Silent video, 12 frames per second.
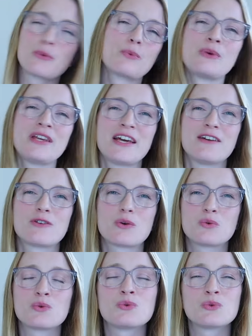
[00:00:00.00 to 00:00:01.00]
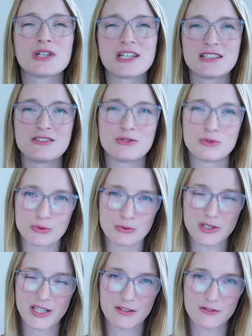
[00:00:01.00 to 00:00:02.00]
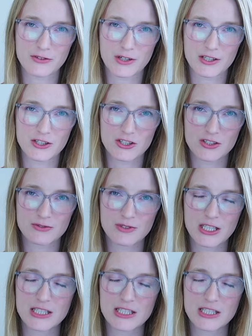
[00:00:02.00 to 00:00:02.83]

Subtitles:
We have on and nous in French.